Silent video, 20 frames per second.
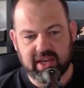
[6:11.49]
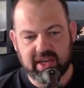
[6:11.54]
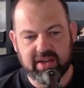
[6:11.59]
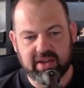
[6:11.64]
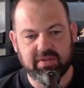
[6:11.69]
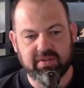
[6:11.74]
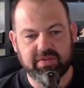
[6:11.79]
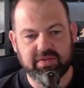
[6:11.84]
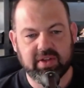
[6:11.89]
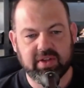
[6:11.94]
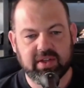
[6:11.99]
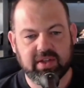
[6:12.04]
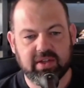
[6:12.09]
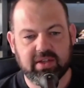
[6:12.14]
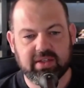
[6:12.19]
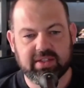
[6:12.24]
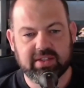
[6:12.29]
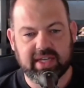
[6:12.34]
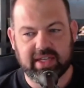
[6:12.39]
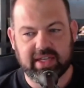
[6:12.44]
They don't have
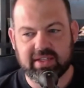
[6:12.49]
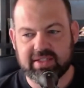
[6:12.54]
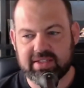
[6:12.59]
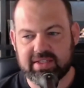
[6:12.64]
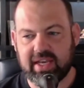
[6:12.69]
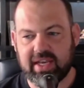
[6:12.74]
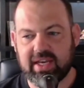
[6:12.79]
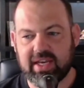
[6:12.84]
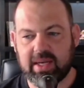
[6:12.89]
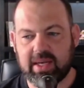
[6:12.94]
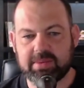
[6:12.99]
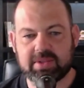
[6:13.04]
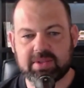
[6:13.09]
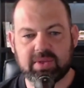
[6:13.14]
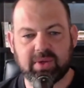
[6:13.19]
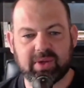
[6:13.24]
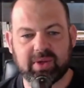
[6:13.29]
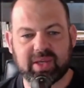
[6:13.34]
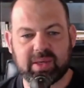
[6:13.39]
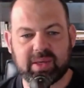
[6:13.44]
daily
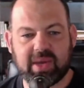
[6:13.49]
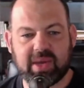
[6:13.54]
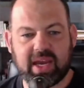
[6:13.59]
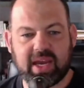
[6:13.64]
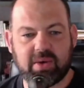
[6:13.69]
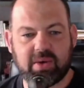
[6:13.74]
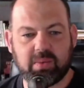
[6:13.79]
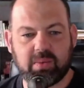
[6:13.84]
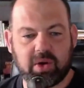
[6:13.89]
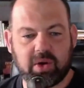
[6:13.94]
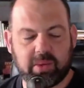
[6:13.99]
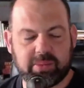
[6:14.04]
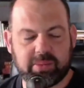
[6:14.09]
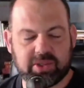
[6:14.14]
stand-ups talking about